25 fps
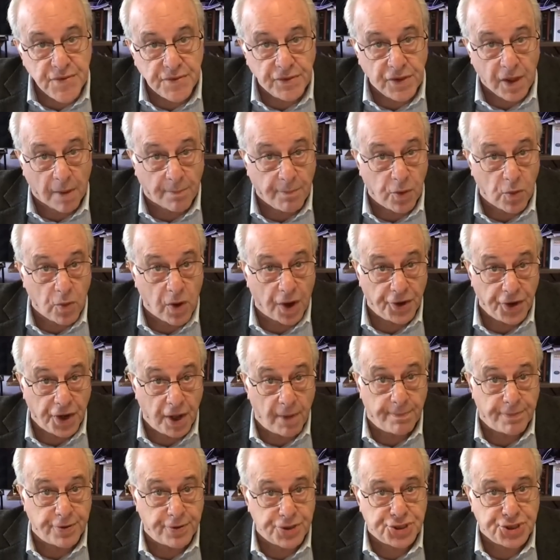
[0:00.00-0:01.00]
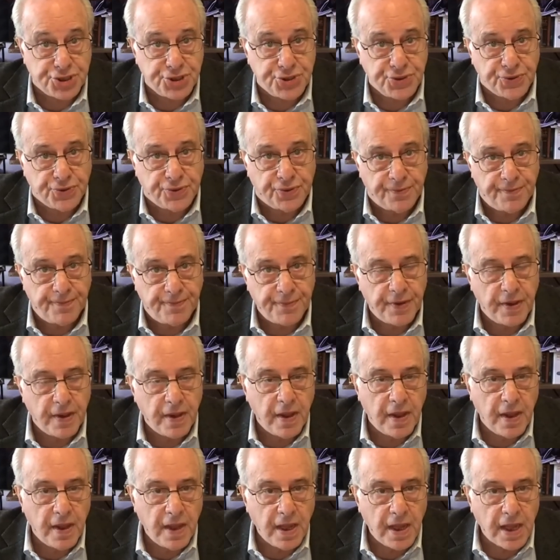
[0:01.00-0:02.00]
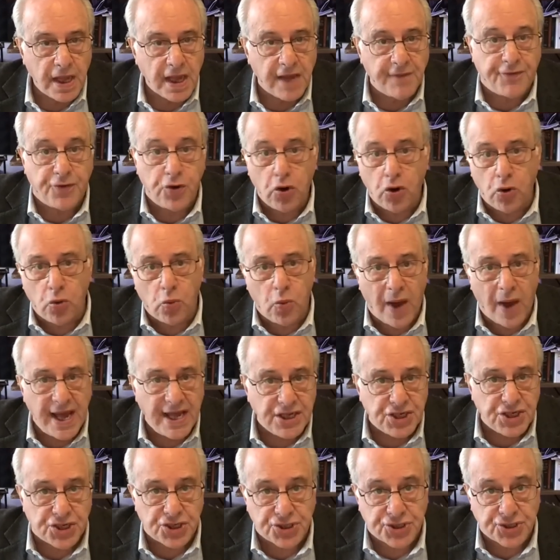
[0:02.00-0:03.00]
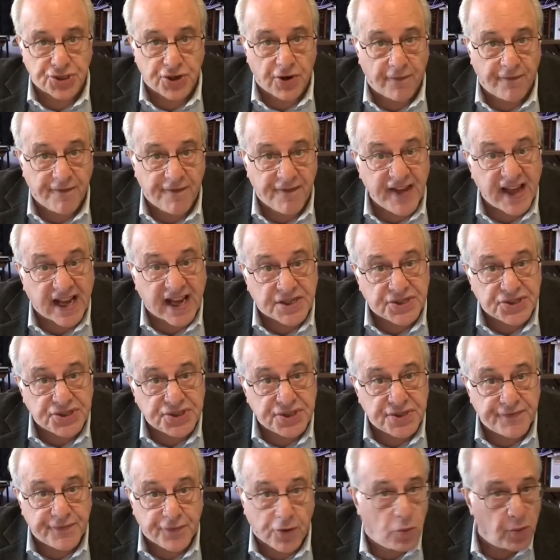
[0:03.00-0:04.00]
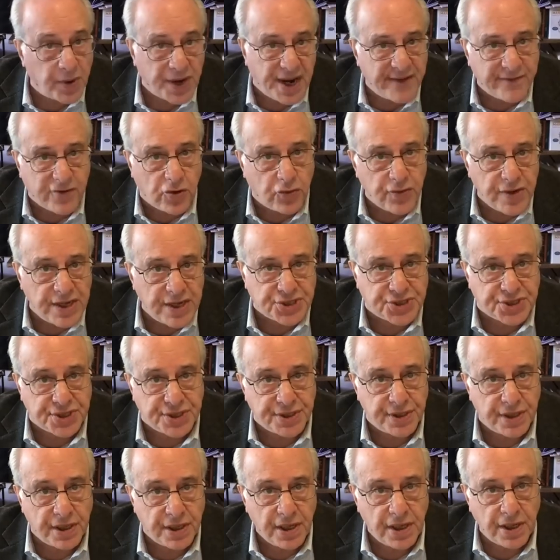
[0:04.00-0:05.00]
Number one. Number two, if your wages are fixed for whatever reason,